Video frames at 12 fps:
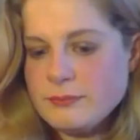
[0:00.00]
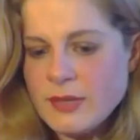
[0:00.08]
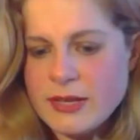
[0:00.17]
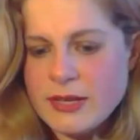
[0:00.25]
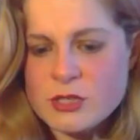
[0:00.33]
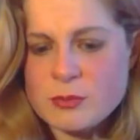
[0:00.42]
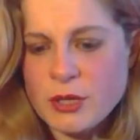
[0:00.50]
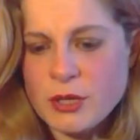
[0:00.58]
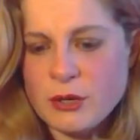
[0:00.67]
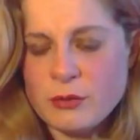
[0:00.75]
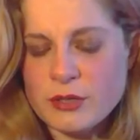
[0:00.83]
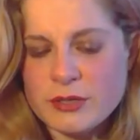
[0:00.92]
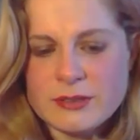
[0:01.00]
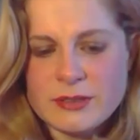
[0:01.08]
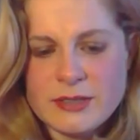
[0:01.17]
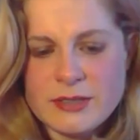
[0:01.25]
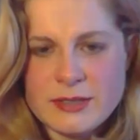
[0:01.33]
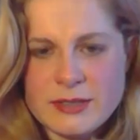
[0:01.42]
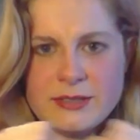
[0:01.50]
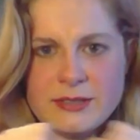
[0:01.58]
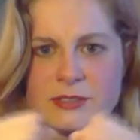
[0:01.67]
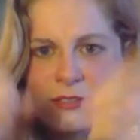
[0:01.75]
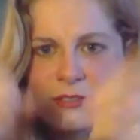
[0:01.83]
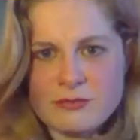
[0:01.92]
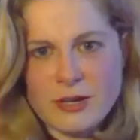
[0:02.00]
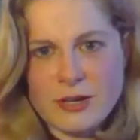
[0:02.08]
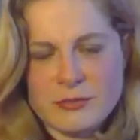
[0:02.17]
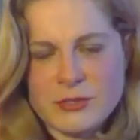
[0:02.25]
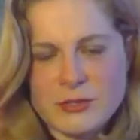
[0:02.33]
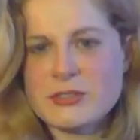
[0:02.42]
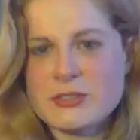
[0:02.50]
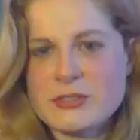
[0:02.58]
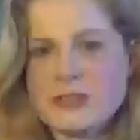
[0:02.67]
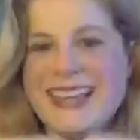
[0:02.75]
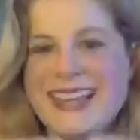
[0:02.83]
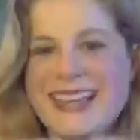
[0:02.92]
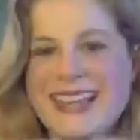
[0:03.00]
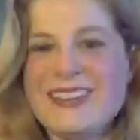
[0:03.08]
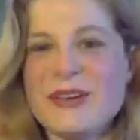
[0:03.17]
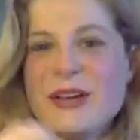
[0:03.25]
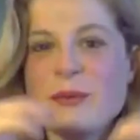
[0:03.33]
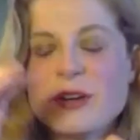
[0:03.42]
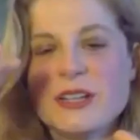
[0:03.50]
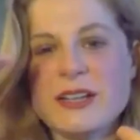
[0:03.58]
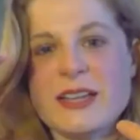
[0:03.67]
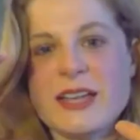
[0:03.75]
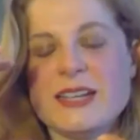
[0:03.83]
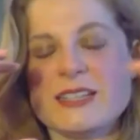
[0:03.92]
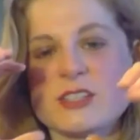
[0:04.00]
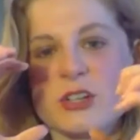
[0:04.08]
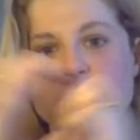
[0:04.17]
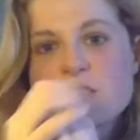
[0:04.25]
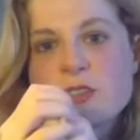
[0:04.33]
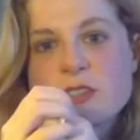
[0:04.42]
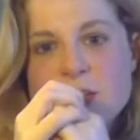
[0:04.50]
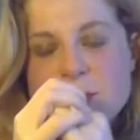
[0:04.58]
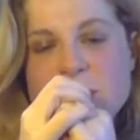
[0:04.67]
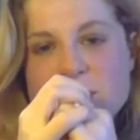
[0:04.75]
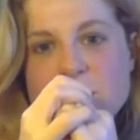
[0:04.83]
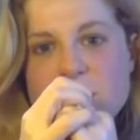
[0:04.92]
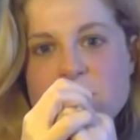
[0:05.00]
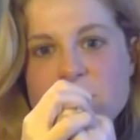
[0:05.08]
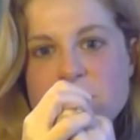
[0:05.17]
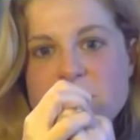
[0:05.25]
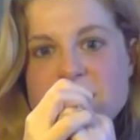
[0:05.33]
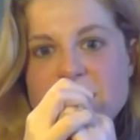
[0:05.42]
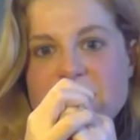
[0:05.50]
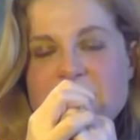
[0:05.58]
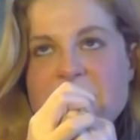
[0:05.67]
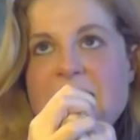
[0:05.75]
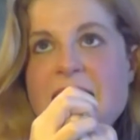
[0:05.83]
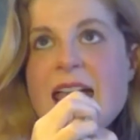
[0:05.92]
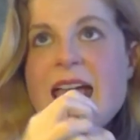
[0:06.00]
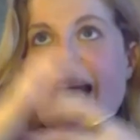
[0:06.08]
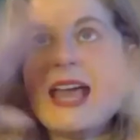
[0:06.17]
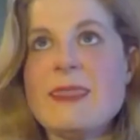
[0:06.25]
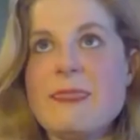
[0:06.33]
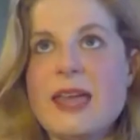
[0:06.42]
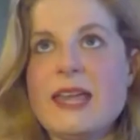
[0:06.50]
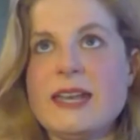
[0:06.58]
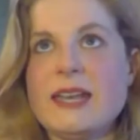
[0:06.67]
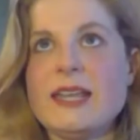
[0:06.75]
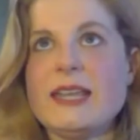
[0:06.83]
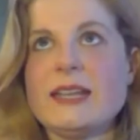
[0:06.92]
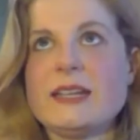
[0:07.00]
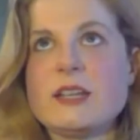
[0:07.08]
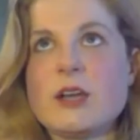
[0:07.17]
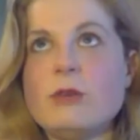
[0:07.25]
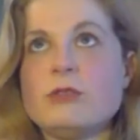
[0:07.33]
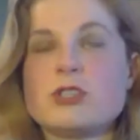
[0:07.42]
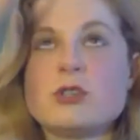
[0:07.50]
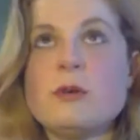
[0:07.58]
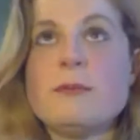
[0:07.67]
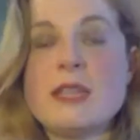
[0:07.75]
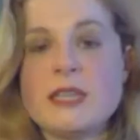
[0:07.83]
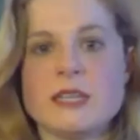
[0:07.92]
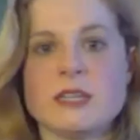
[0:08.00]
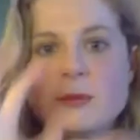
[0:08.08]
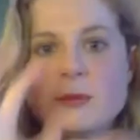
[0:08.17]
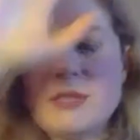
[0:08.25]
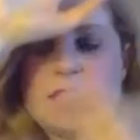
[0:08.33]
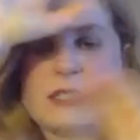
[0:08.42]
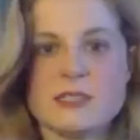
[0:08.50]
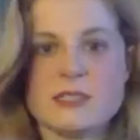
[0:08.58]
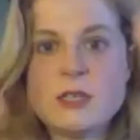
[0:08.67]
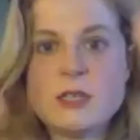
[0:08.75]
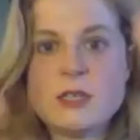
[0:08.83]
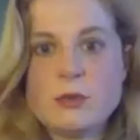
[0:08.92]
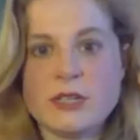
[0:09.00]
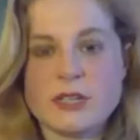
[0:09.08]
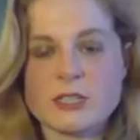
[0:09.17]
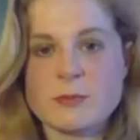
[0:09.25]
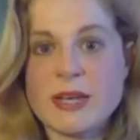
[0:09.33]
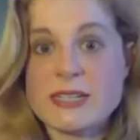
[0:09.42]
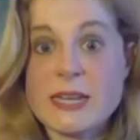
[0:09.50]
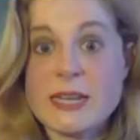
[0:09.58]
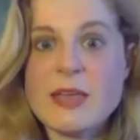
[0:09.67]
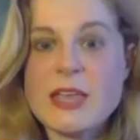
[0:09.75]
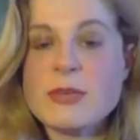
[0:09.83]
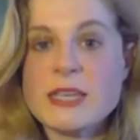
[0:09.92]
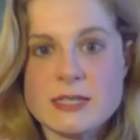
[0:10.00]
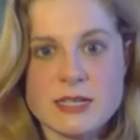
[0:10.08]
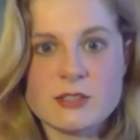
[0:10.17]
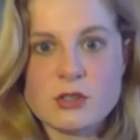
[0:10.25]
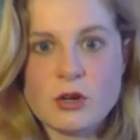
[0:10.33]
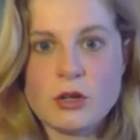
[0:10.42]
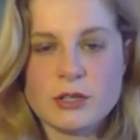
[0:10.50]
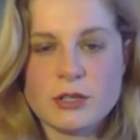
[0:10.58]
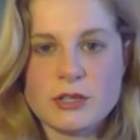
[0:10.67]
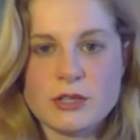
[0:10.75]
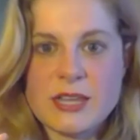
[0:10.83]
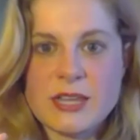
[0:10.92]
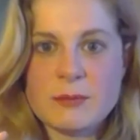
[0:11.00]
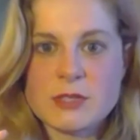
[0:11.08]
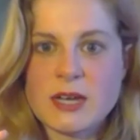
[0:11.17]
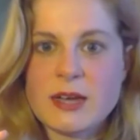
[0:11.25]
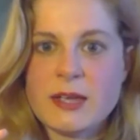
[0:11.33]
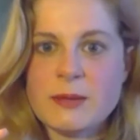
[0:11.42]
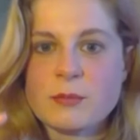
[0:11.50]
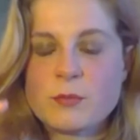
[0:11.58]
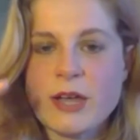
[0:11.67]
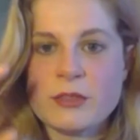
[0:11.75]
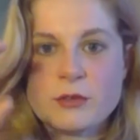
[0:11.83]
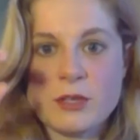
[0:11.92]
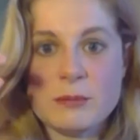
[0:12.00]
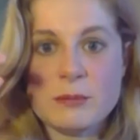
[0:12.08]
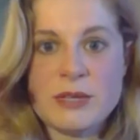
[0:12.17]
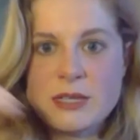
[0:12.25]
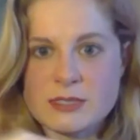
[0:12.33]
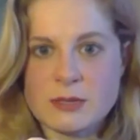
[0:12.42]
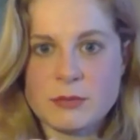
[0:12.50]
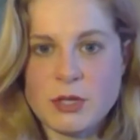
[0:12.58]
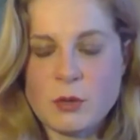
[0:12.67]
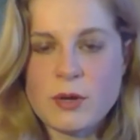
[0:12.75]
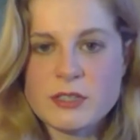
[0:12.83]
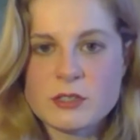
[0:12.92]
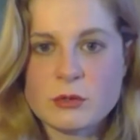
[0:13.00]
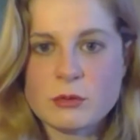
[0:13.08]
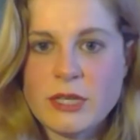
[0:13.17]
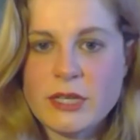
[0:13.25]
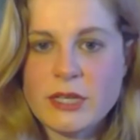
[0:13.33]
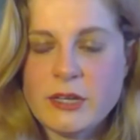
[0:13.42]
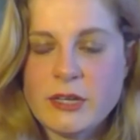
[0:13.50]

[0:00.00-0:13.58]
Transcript: Explode is obvious in the way where, again, it starts with something very, very tight, and then it goes to a million different places that you wouldn't expect. And maybe it does it all at the same time rather than being something quite so linear.